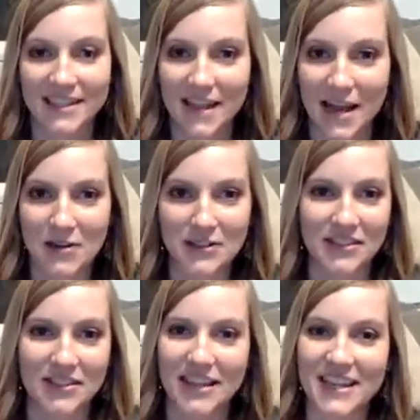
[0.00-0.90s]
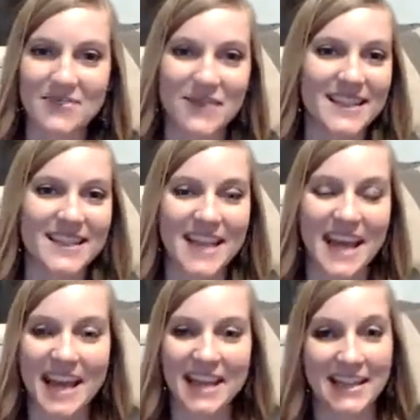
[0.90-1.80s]
Now, you guys might
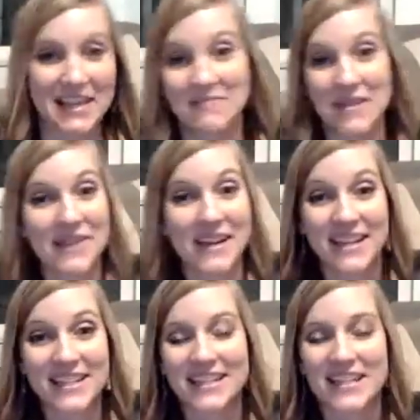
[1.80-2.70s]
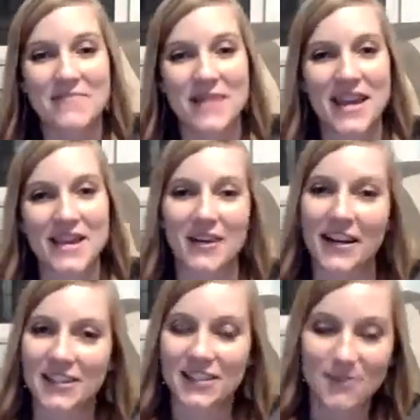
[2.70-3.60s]
say, maybe I got to sleep in, or I
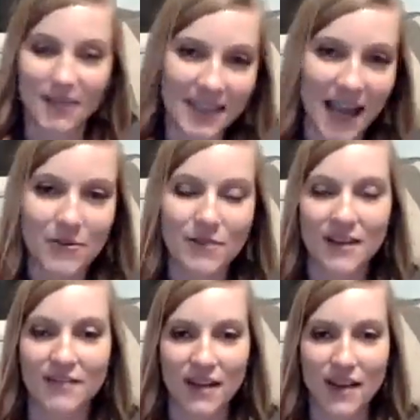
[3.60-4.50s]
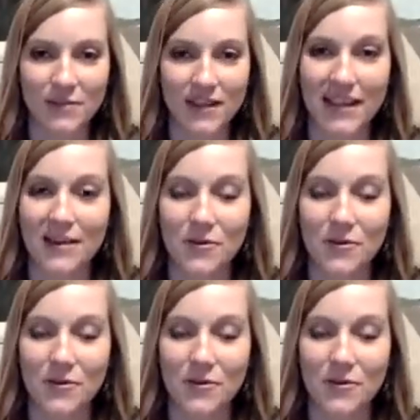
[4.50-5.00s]
got to spend time with my family,